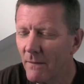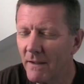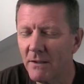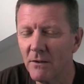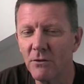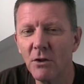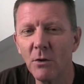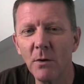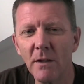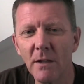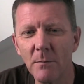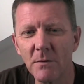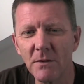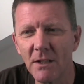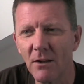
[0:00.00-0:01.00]
They could do it
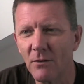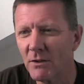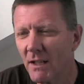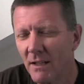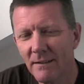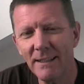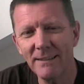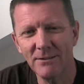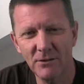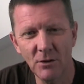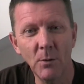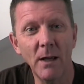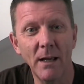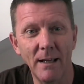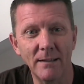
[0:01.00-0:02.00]
themselves. Let's
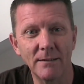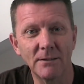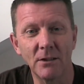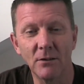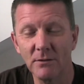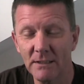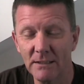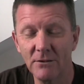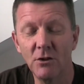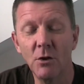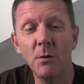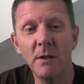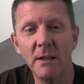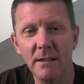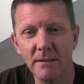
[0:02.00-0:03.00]
do it ourselves. Let's
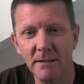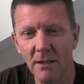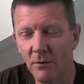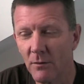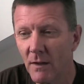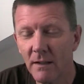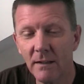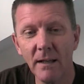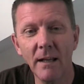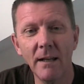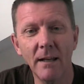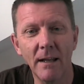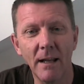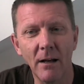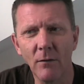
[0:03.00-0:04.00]
do it yourself. Get
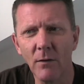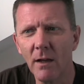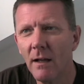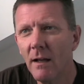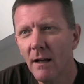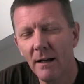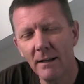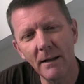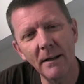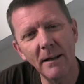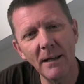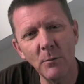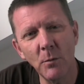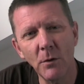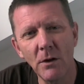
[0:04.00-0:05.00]
it out there and
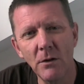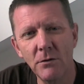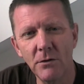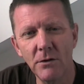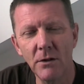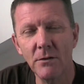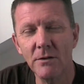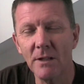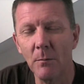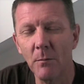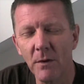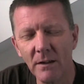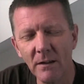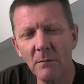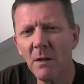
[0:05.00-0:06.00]
enable you to do
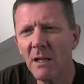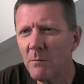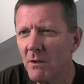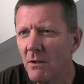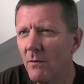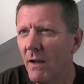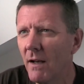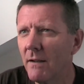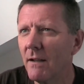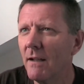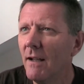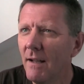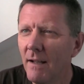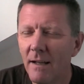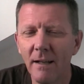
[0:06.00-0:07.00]
something that maybe you've had
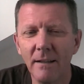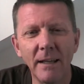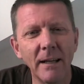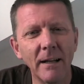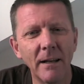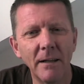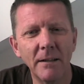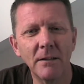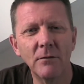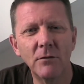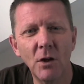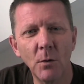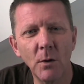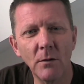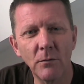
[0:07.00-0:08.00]
an inkling of
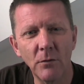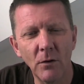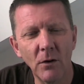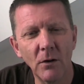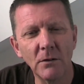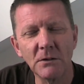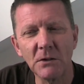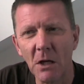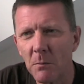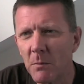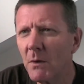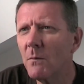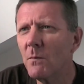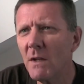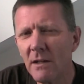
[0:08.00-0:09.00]
doing for a long time,
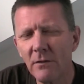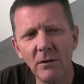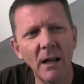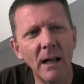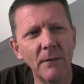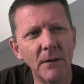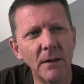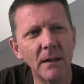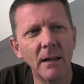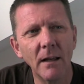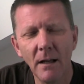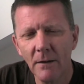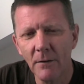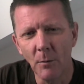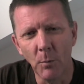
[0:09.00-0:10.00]
but you've never had the
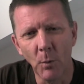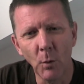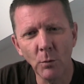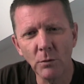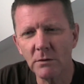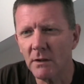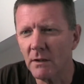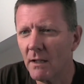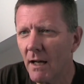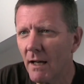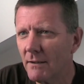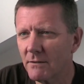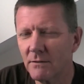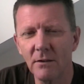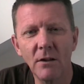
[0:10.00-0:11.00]
balls, the
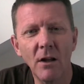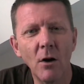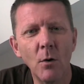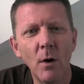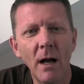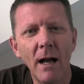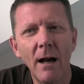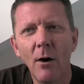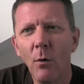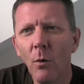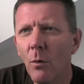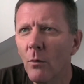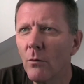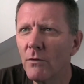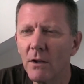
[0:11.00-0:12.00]
guts, the know-how,
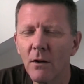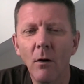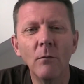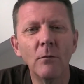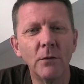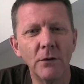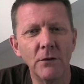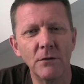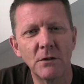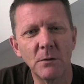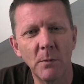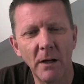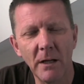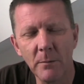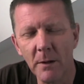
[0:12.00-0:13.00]
all the confidence
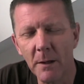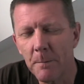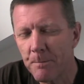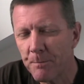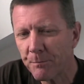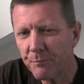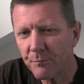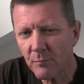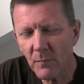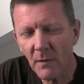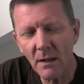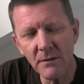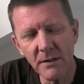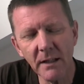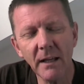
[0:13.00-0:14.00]
maybe
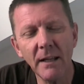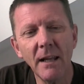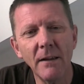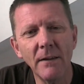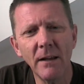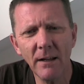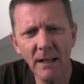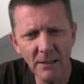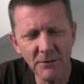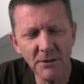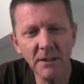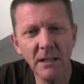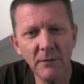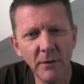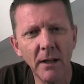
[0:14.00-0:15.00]
to get out there and
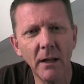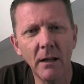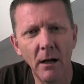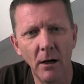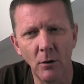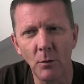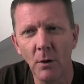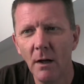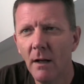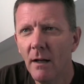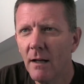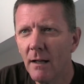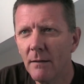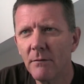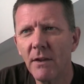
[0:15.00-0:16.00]
actually give it a go
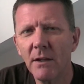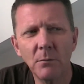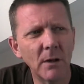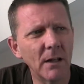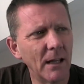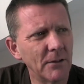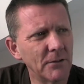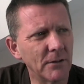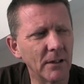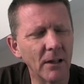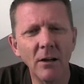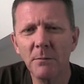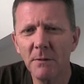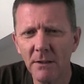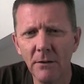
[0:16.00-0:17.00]
and think, well, actually
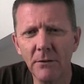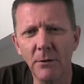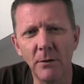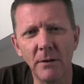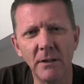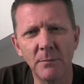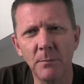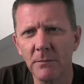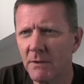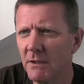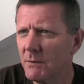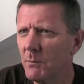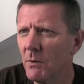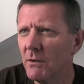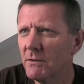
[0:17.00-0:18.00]
I'm going to do
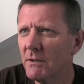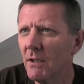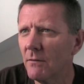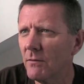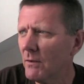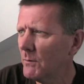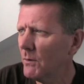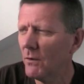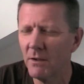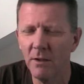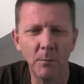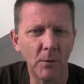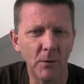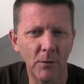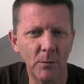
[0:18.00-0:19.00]
this myself. I'm not going
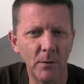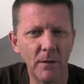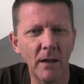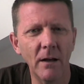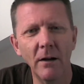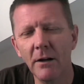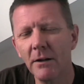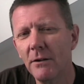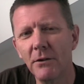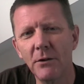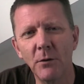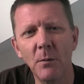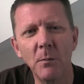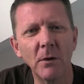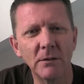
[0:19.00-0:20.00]
to bother with that. I'm going to
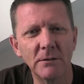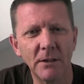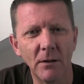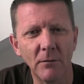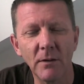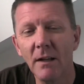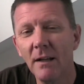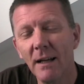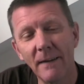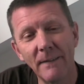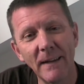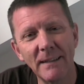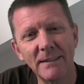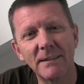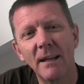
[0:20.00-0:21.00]
do it myself. And
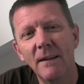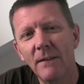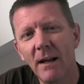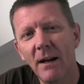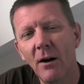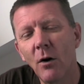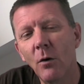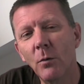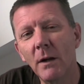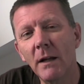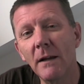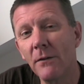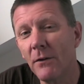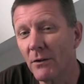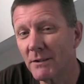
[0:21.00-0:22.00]
that's that whole
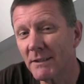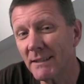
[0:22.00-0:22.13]
ethos.